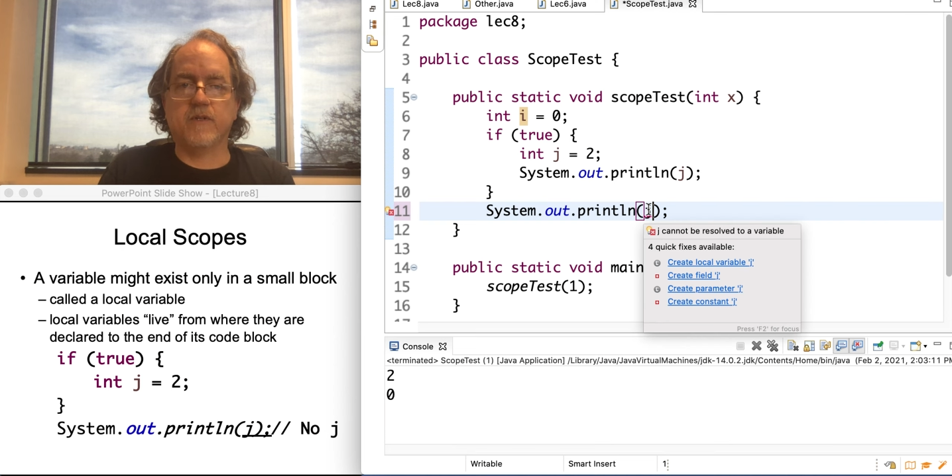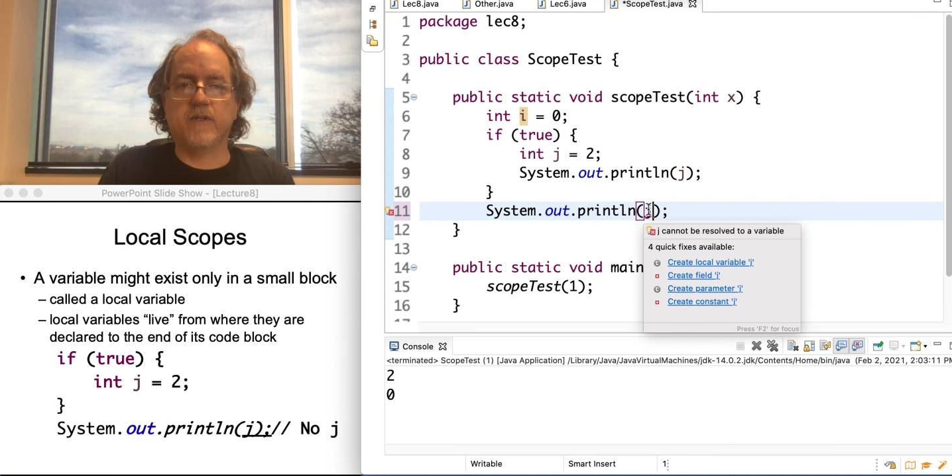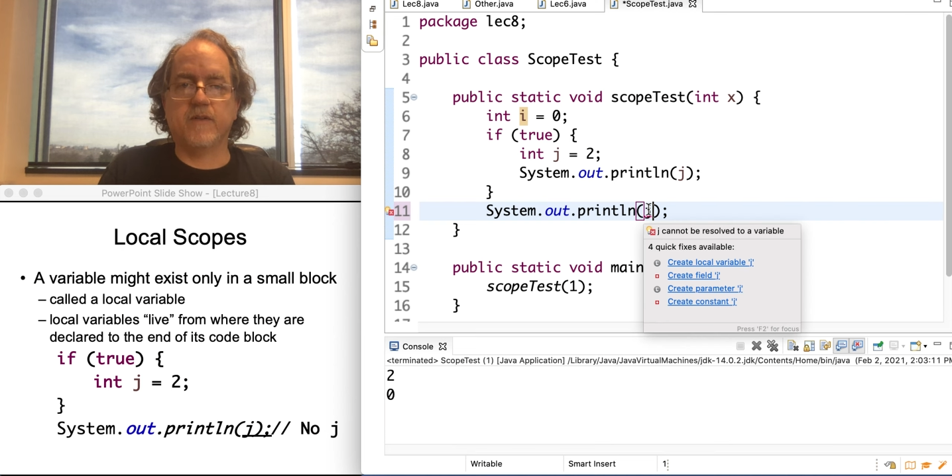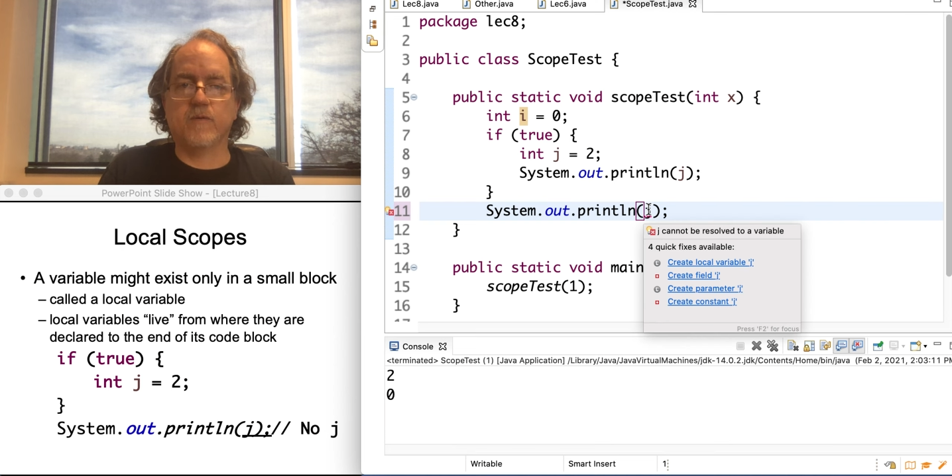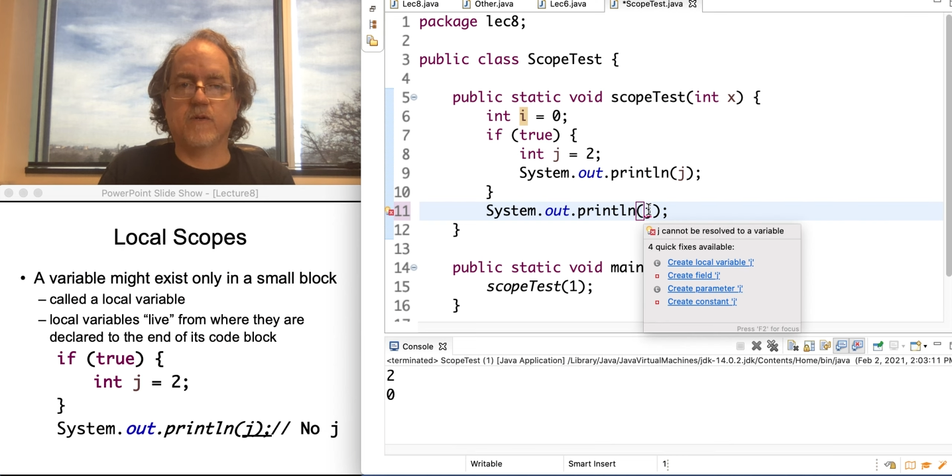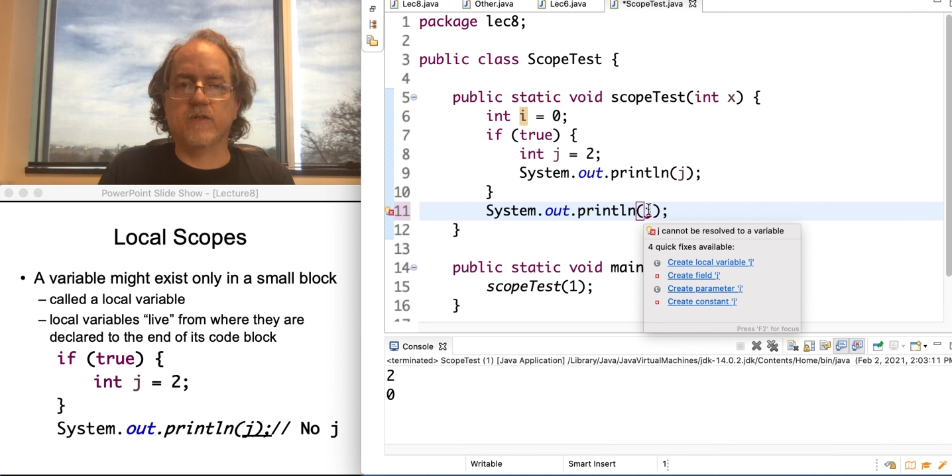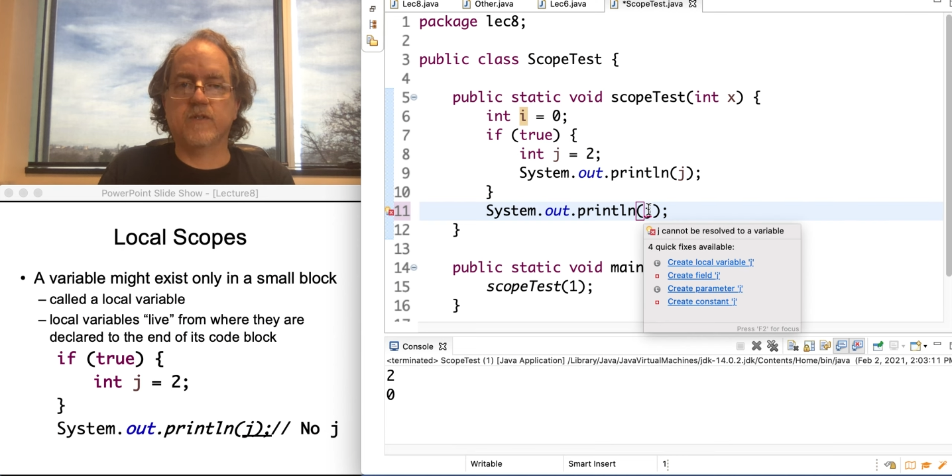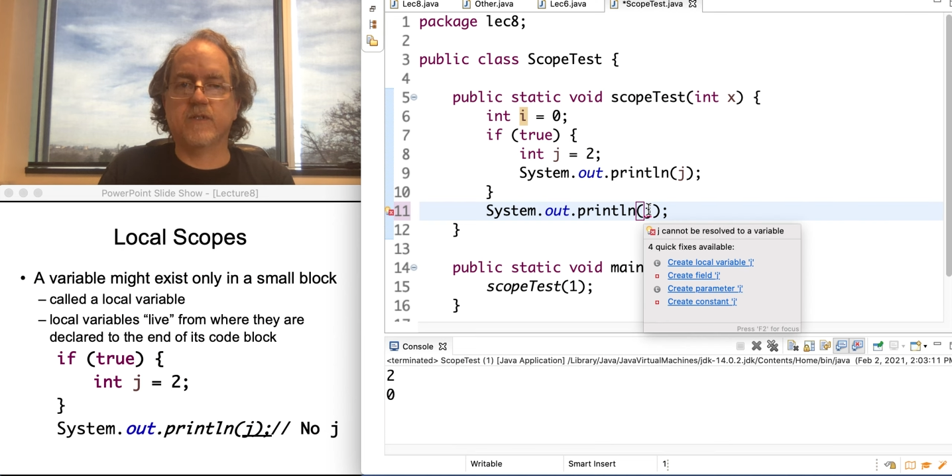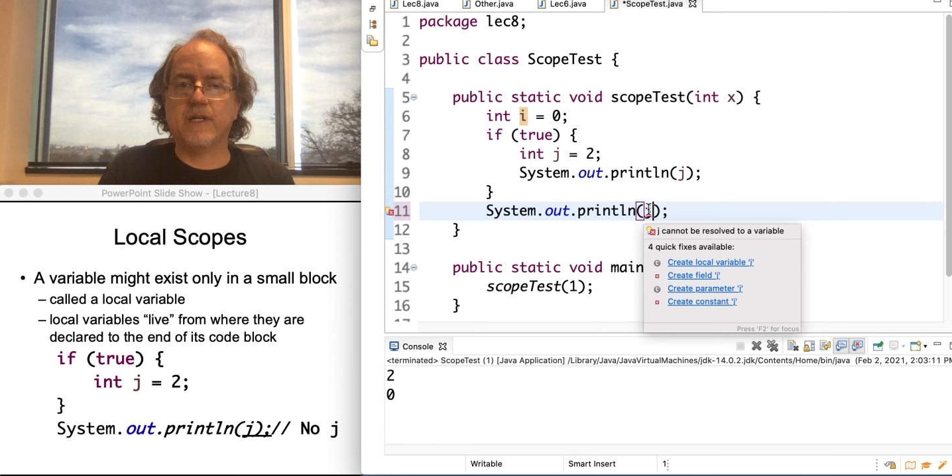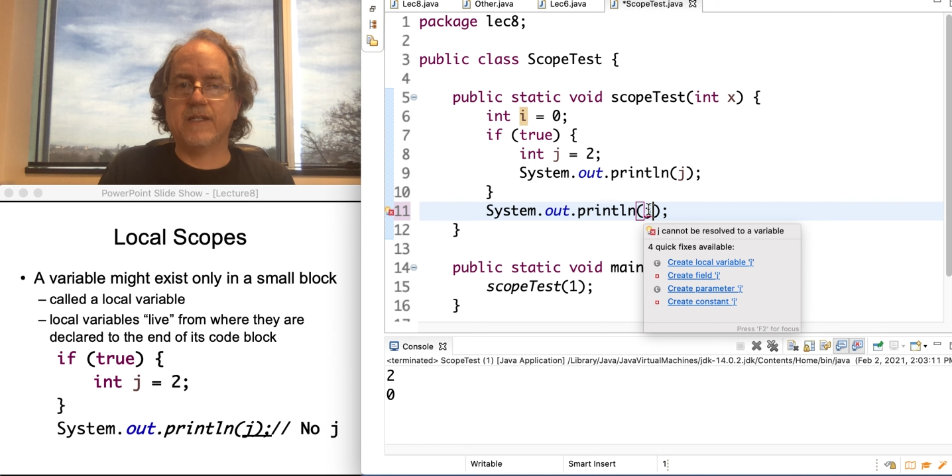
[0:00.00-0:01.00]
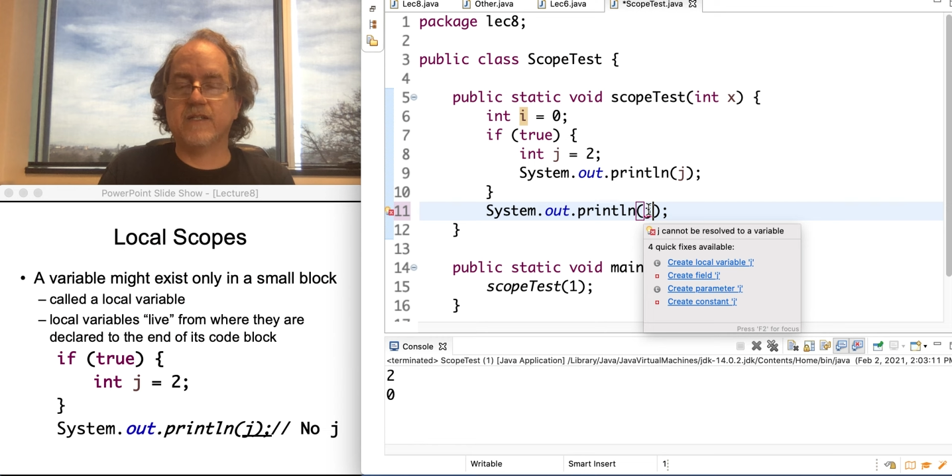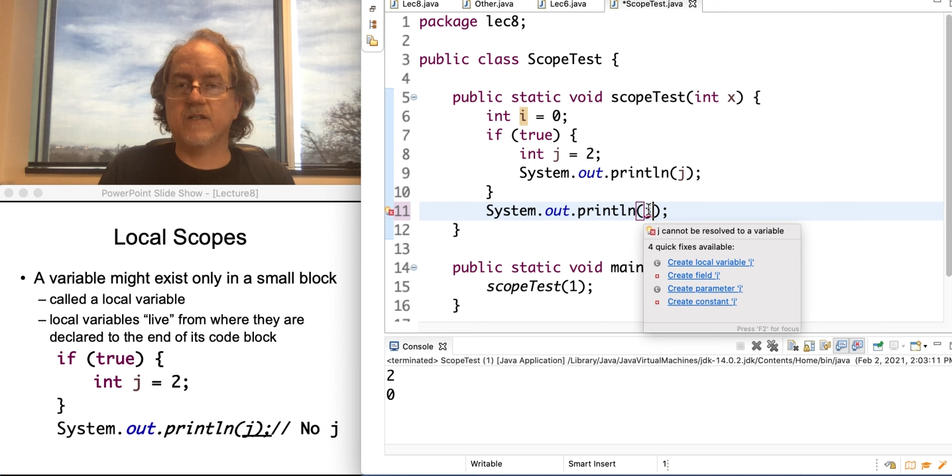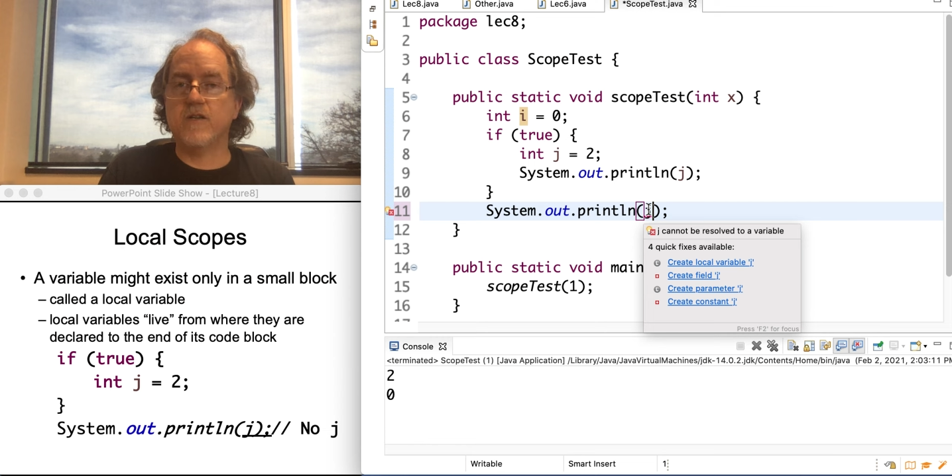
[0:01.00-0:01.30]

In other words, it doesn't